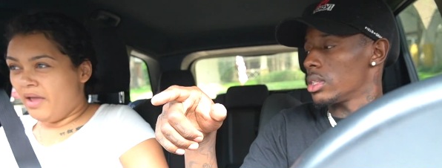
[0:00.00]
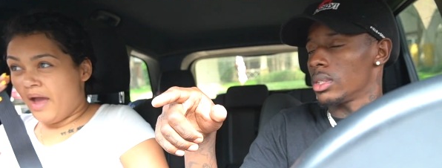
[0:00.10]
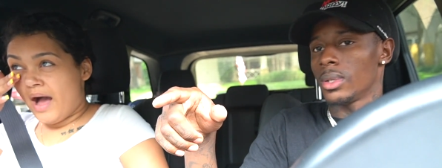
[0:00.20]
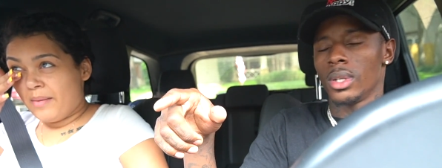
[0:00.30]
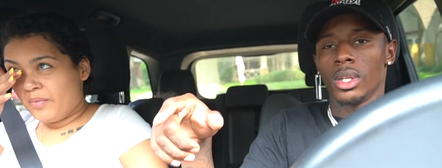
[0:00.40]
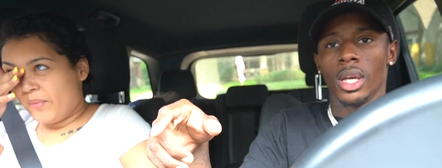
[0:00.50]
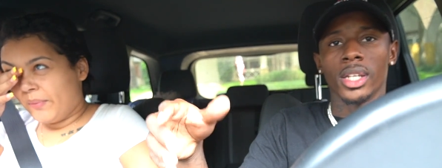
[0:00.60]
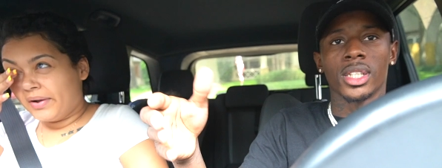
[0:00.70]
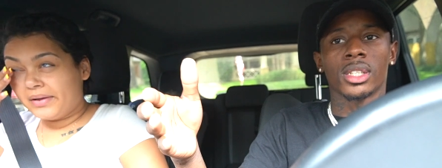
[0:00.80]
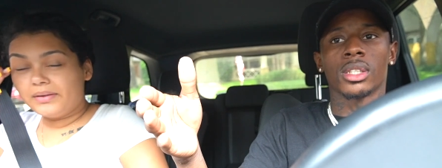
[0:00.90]
Speaker 1: Yeah, I mean we
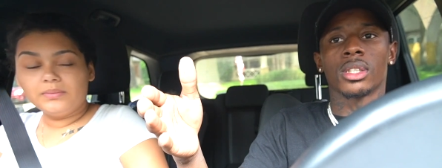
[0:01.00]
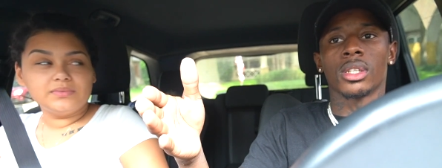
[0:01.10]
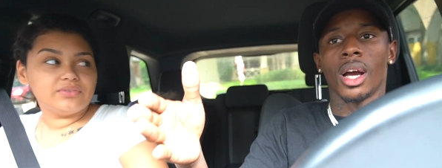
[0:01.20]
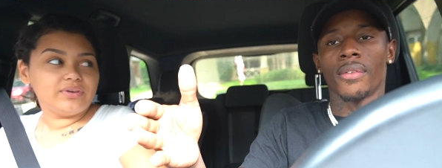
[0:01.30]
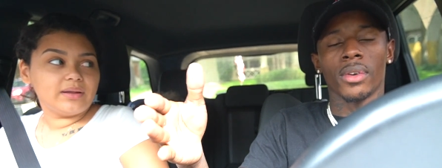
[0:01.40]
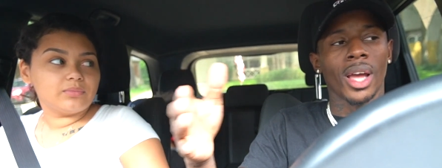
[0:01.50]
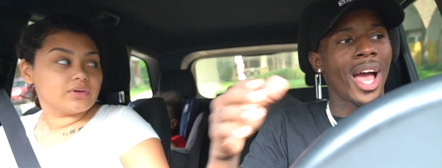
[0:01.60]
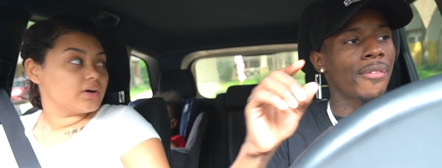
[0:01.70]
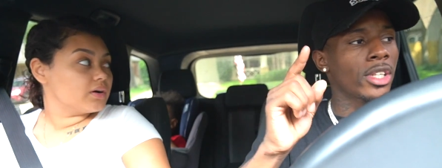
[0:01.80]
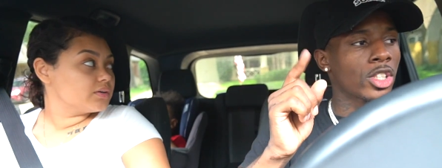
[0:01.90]
would if we had
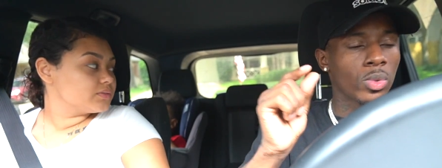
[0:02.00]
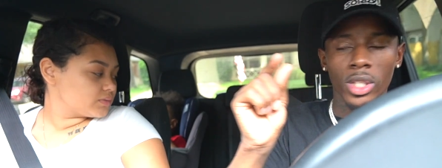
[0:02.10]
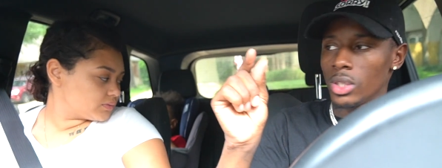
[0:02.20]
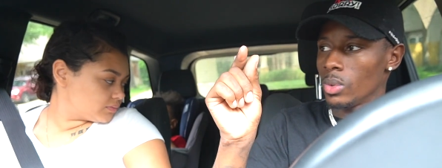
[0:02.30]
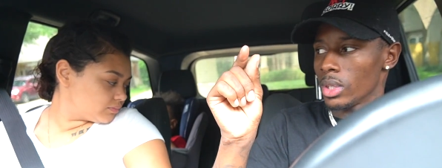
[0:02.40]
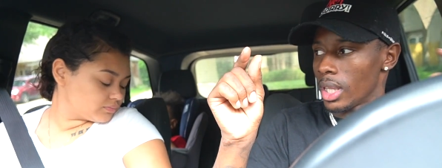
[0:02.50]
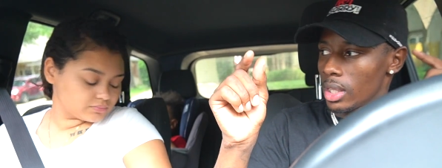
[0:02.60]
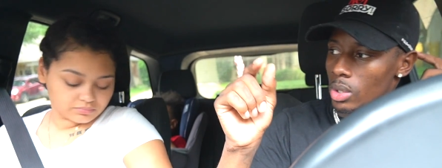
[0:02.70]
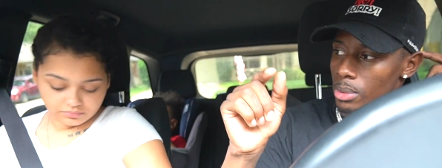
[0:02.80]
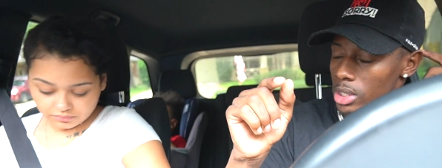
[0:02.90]
having to squeeze through it that
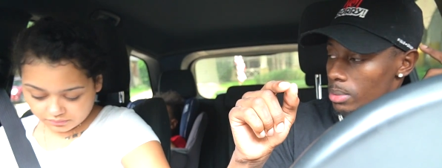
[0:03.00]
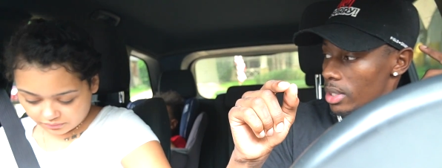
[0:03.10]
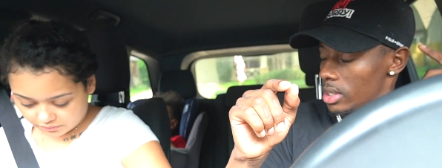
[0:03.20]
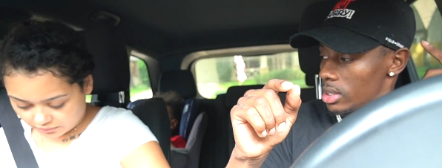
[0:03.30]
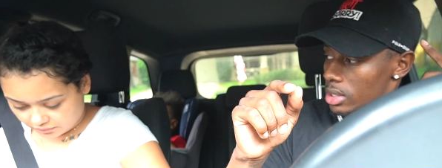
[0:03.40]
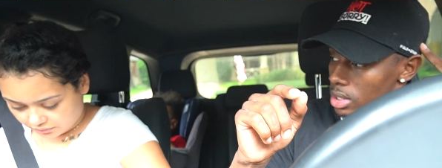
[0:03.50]
little bit of space.